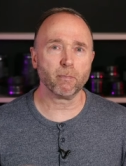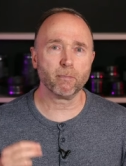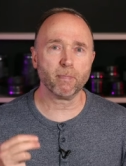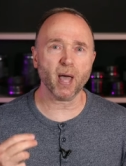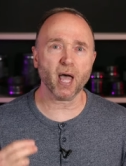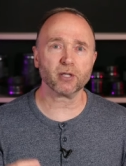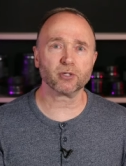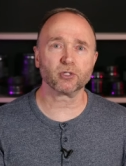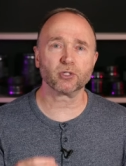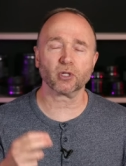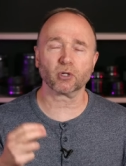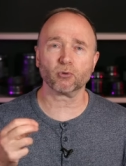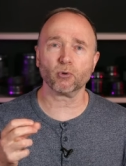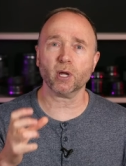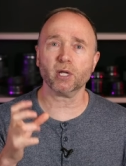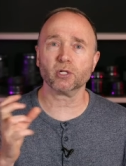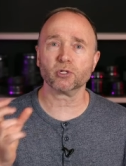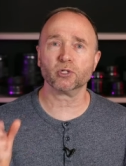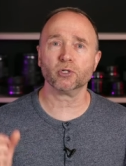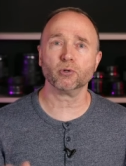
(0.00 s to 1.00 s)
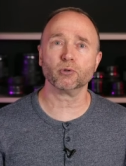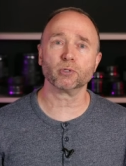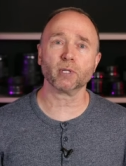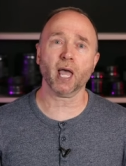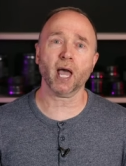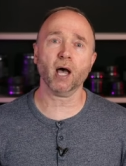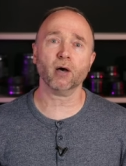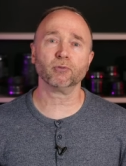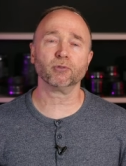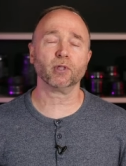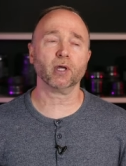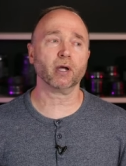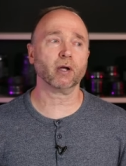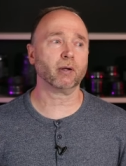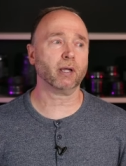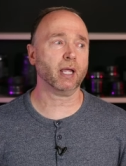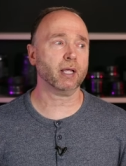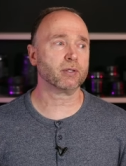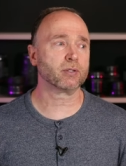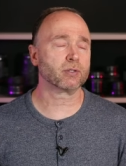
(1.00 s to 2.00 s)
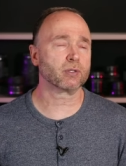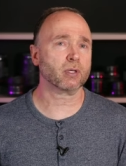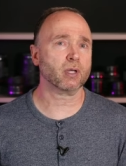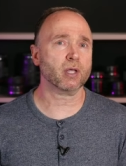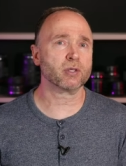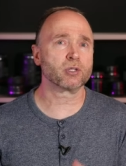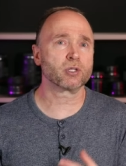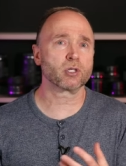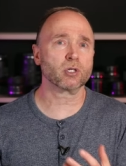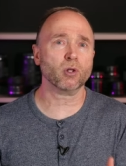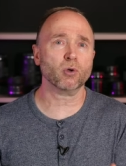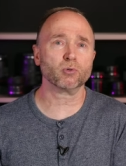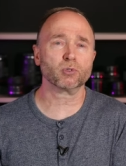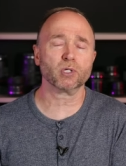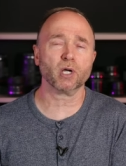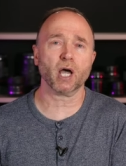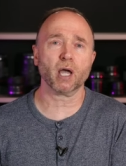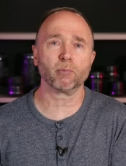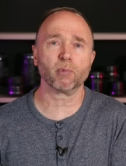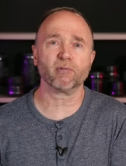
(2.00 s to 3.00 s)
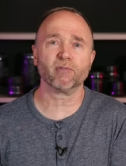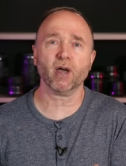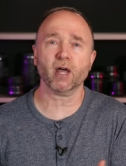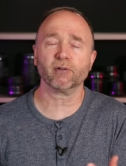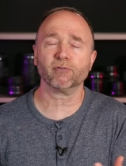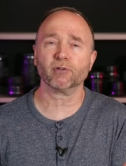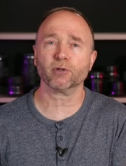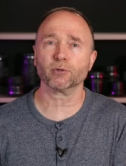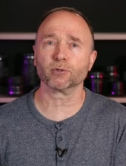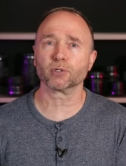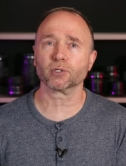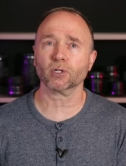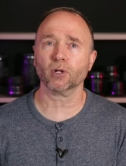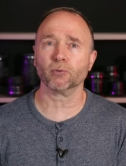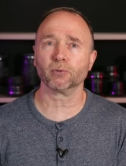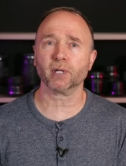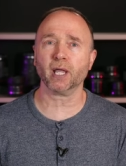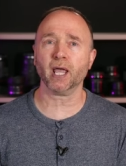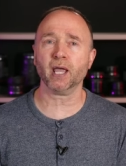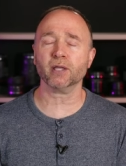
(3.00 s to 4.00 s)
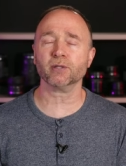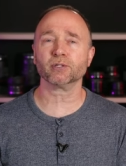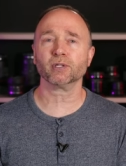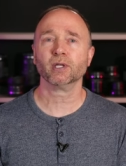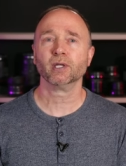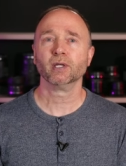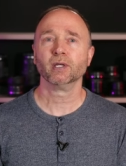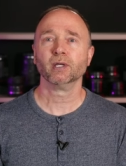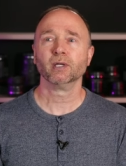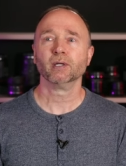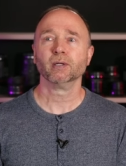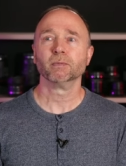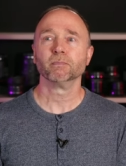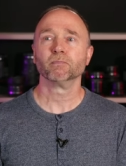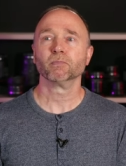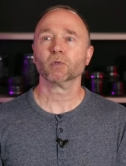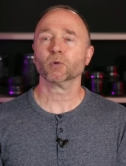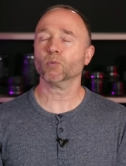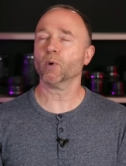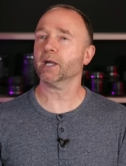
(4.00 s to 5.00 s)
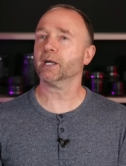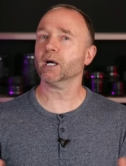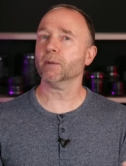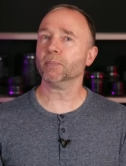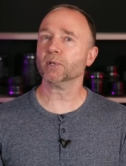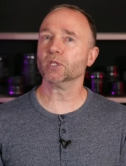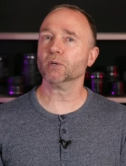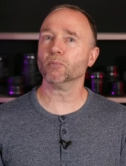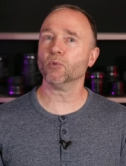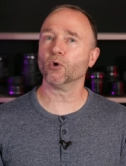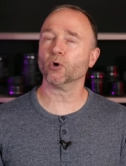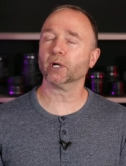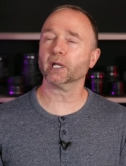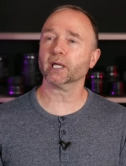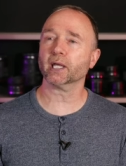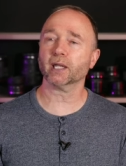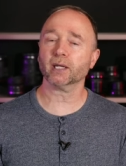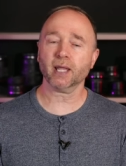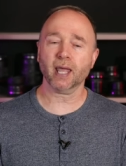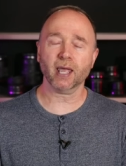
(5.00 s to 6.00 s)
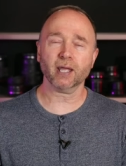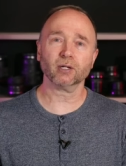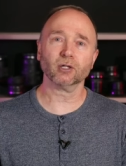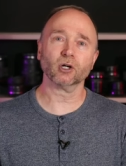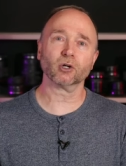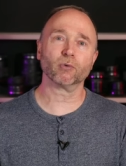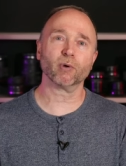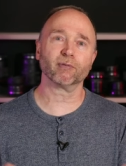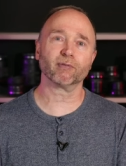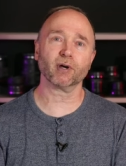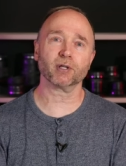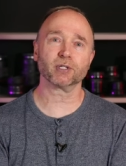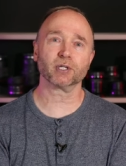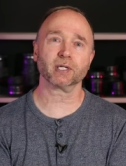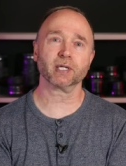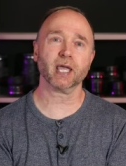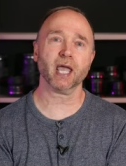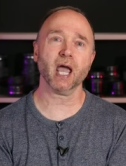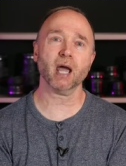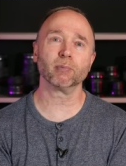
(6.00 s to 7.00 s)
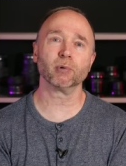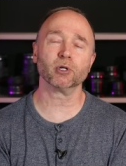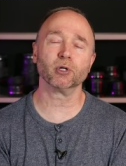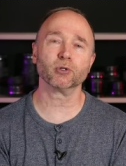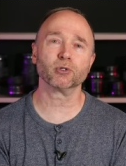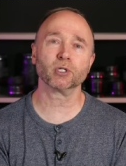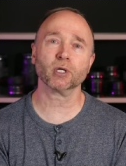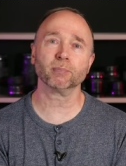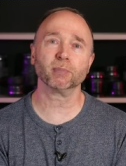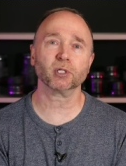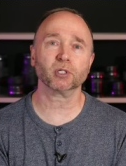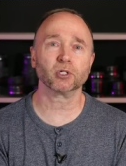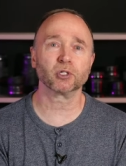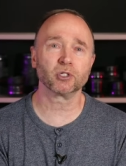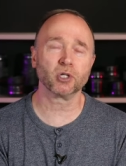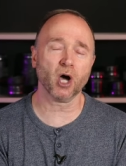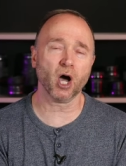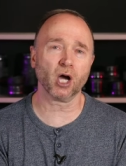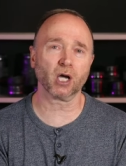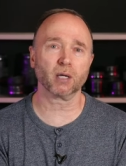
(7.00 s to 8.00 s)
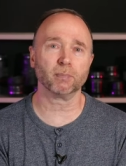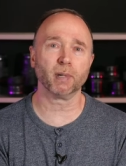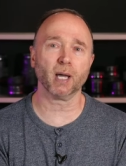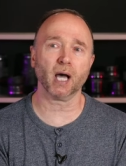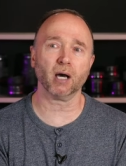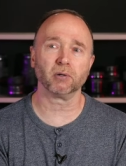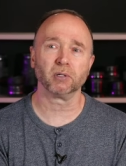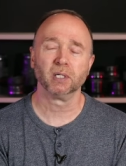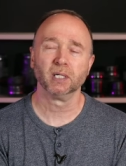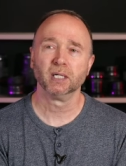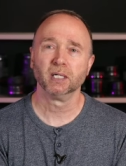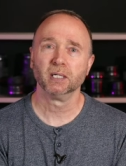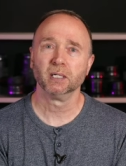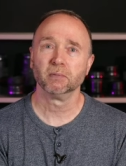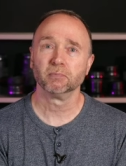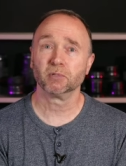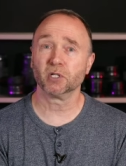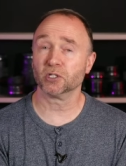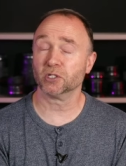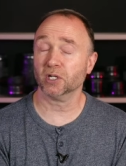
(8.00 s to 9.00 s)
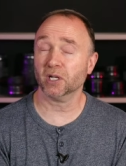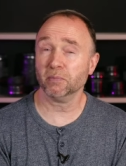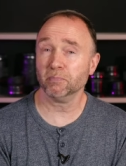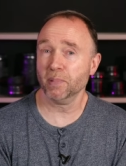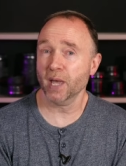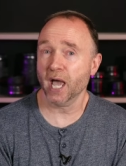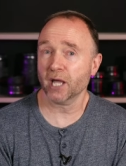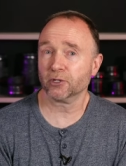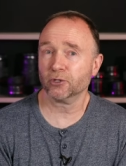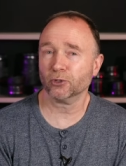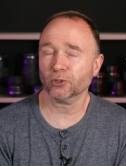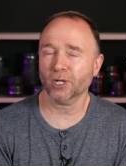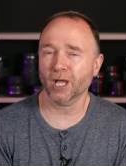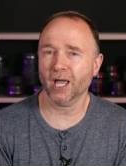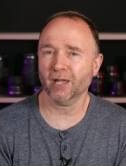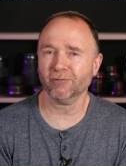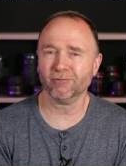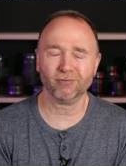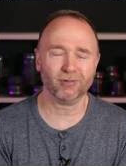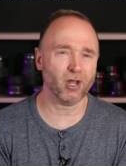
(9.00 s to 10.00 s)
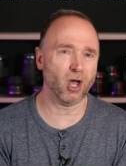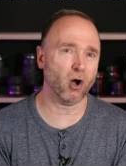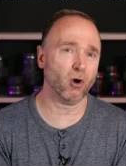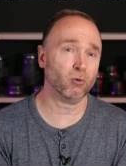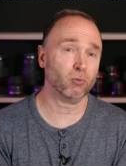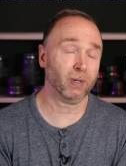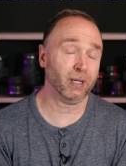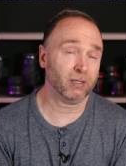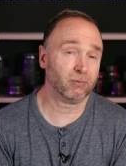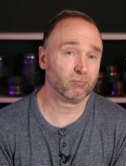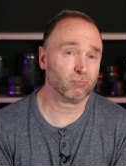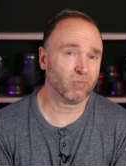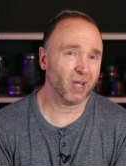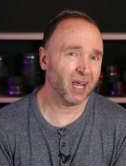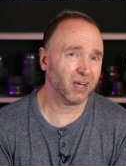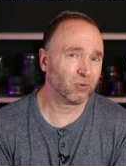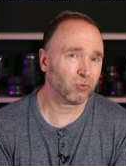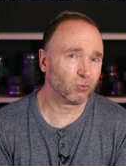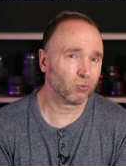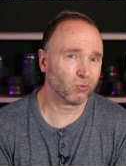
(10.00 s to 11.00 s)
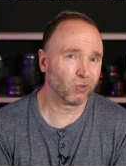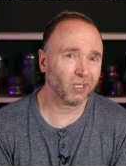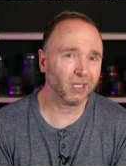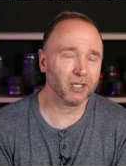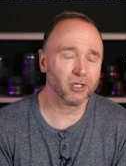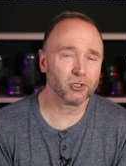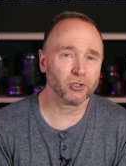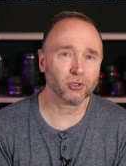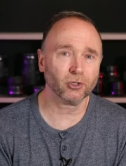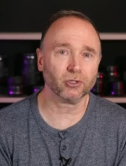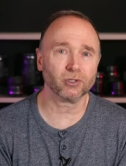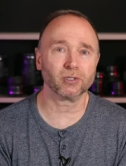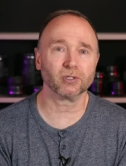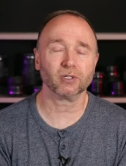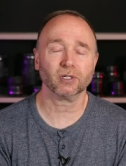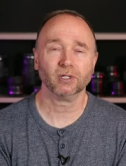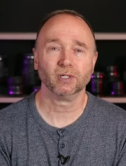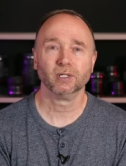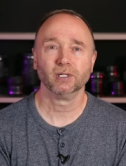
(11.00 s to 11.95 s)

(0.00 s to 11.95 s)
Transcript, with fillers: best, the greatest news out there. It's a slow time. We've had a few slow days. Wake up in the morning and, hey, look, we've got some camera news, something to talk about. Does it impact your life? No, it, and it really shouldn't,